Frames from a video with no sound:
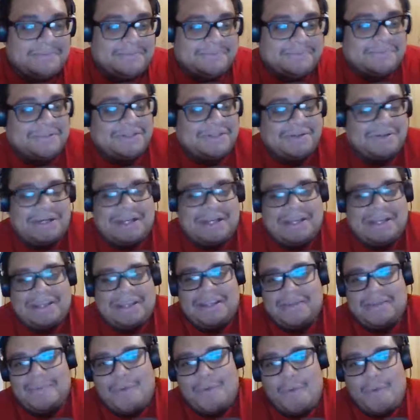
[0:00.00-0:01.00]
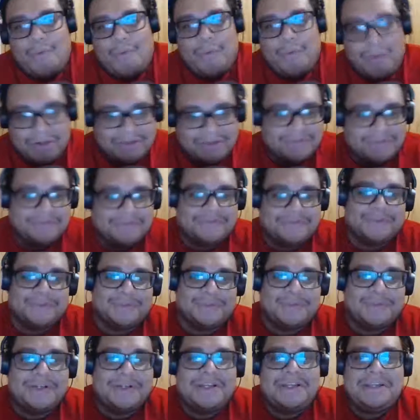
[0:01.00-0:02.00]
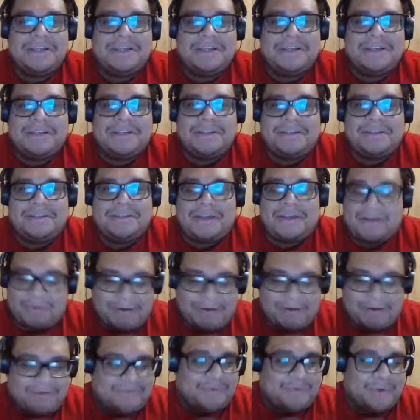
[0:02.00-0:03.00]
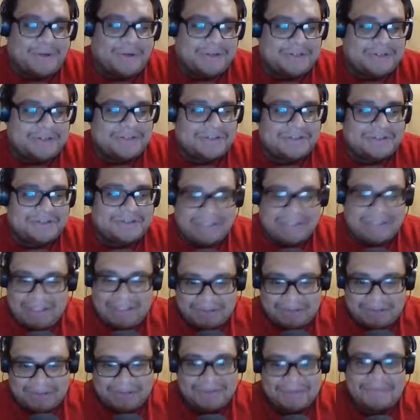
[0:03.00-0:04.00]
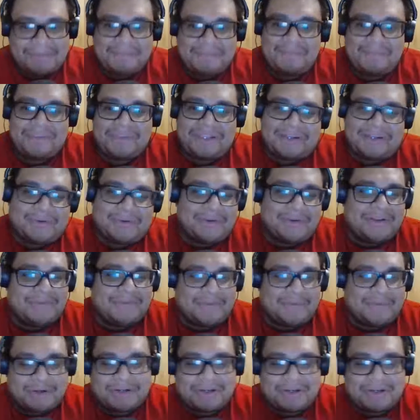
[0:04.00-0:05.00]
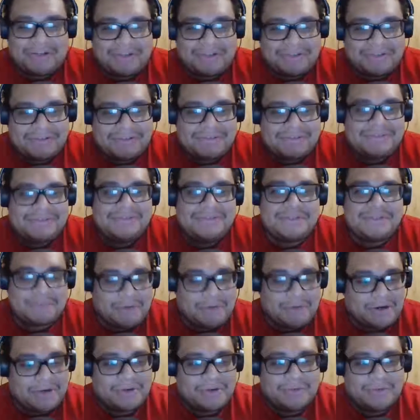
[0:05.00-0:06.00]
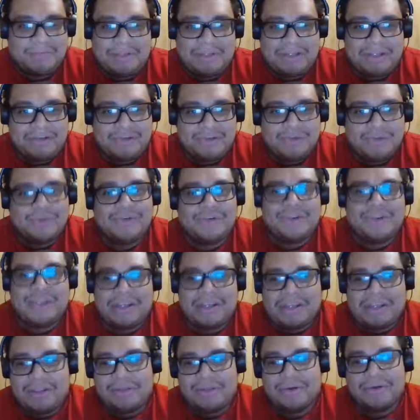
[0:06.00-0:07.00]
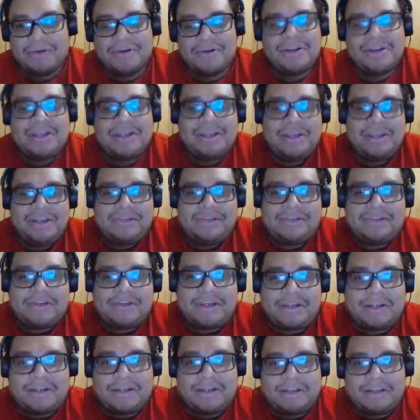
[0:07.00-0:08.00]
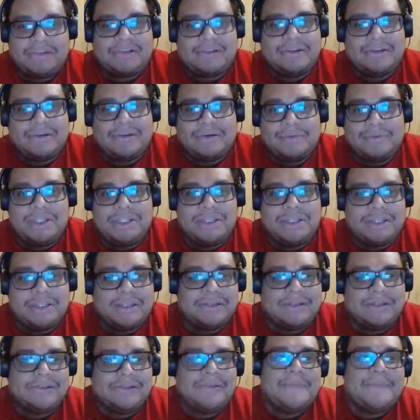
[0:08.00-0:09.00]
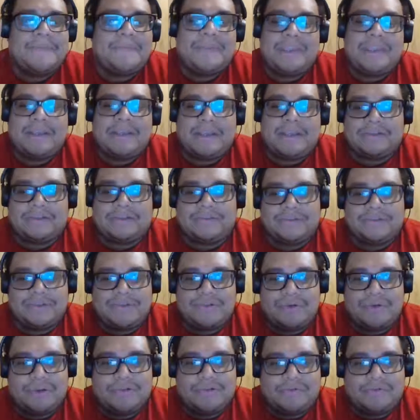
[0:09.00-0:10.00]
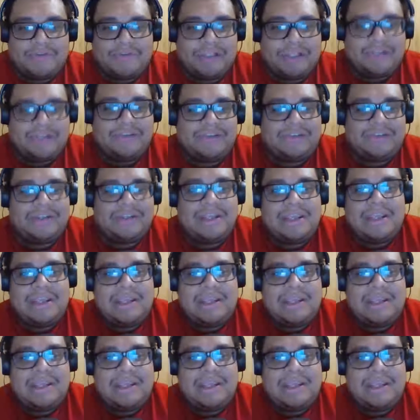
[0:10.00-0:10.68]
Bill, I am wonderful. I don't have work later. I don't have work on tomorrow being Tuesday either. So I got a nice long weekend. Got to enjoy the fights.